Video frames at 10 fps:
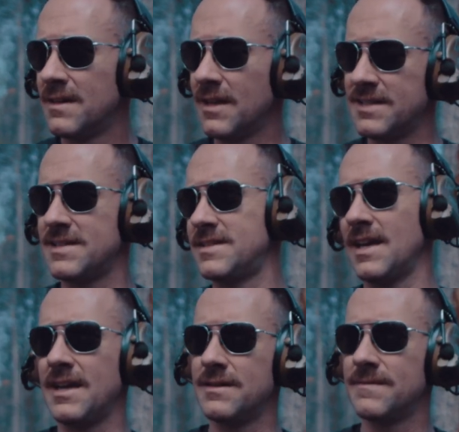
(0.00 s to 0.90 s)
let's just
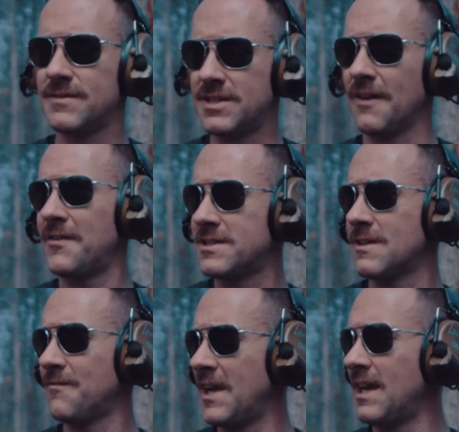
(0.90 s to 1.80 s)
say stuff hits
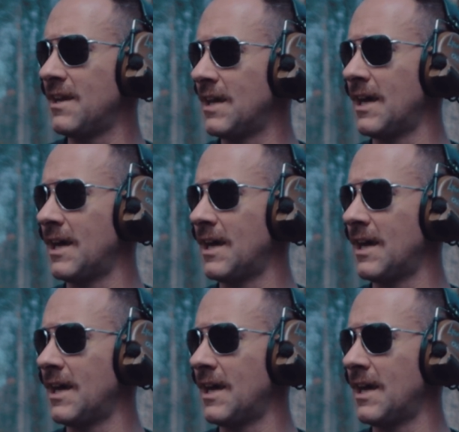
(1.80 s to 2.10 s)
the fan and you